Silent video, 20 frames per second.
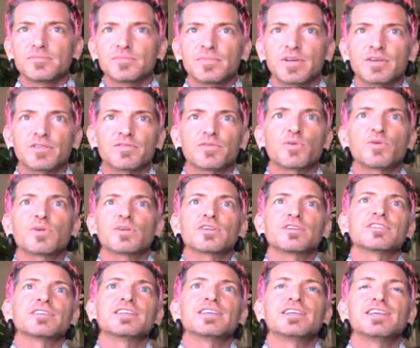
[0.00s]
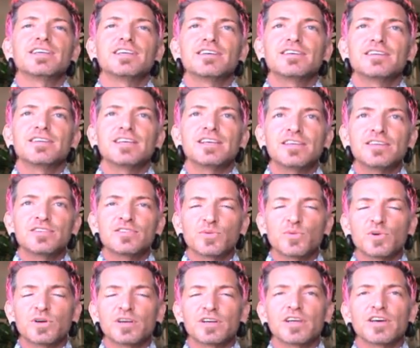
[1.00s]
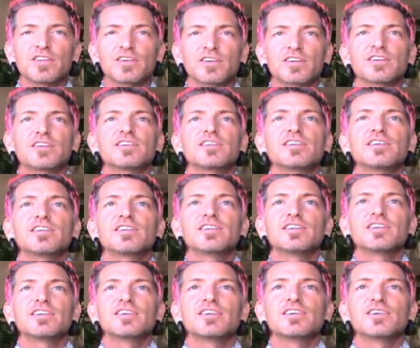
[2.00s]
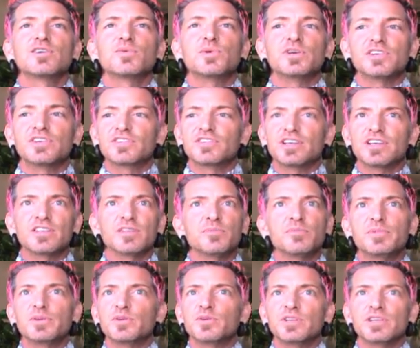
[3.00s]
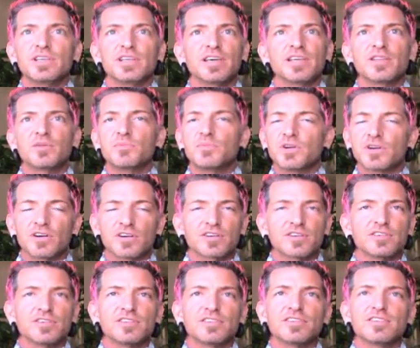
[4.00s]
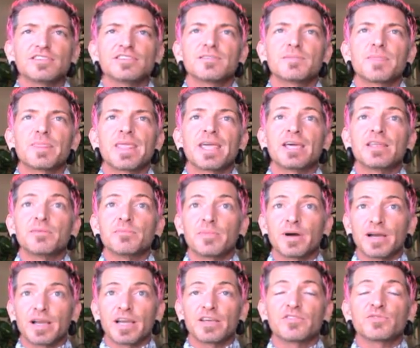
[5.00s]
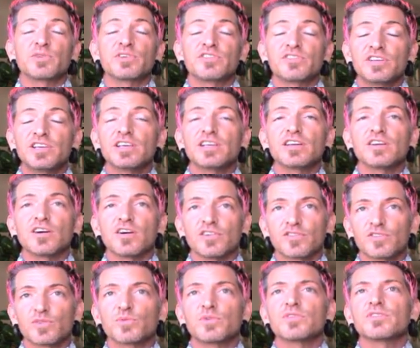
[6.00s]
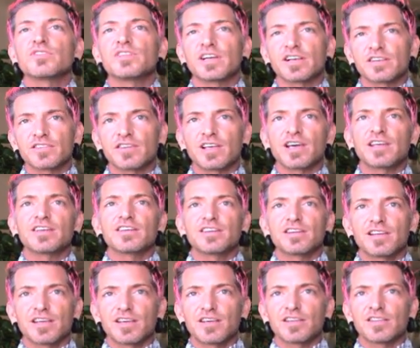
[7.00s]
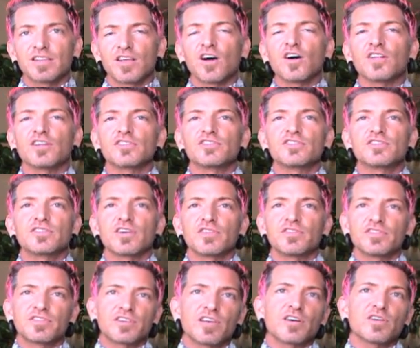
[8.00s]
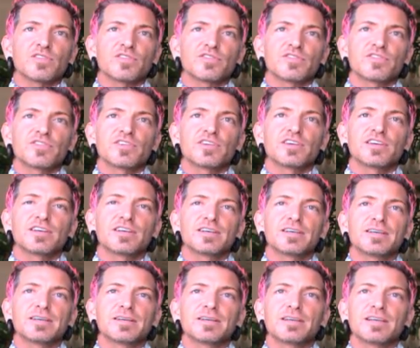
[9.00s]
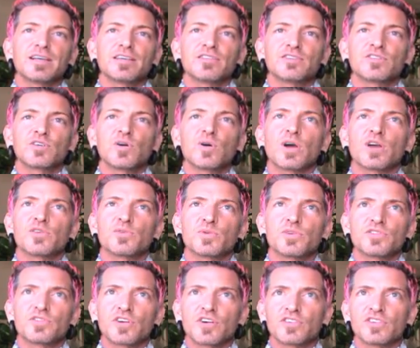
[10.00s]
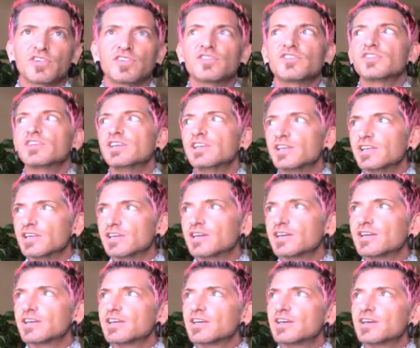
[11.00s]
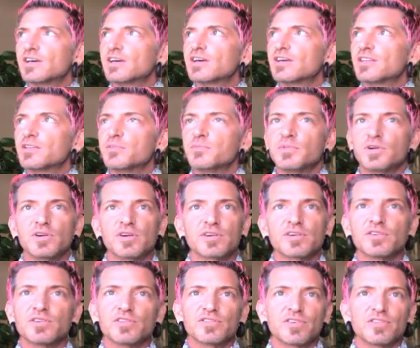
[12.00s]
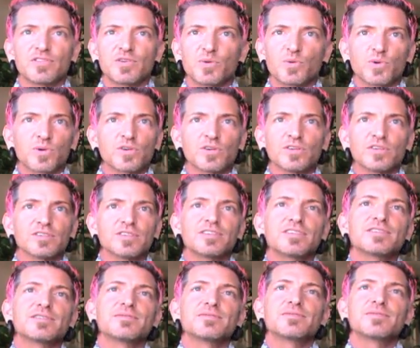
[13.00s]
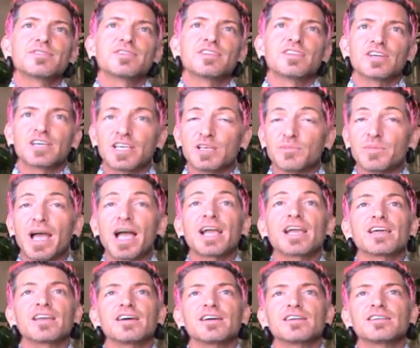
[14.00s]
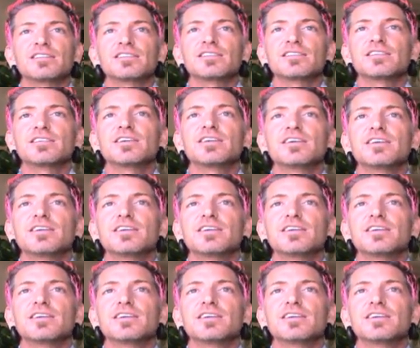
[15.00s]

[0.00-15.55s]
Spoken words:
metaphorically into one another, we see the beauty and the miracle, and as we see it, it also reflects that knowledge of self. And so as we start to see the miracles of the world looking back at us,